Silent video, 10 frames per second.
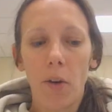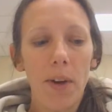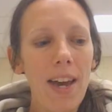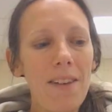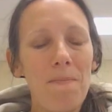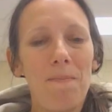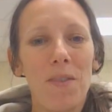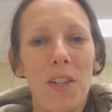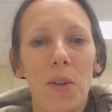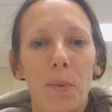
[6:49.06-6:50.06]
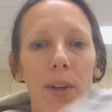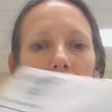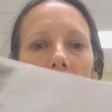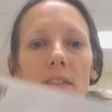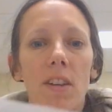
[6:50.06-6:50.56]
Okay, so we
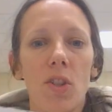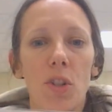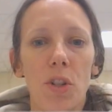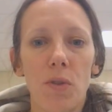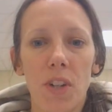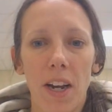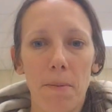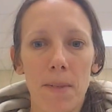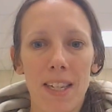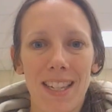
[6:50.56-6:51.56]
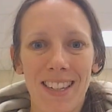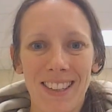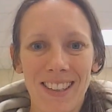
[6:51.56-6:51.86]
have this 2 times.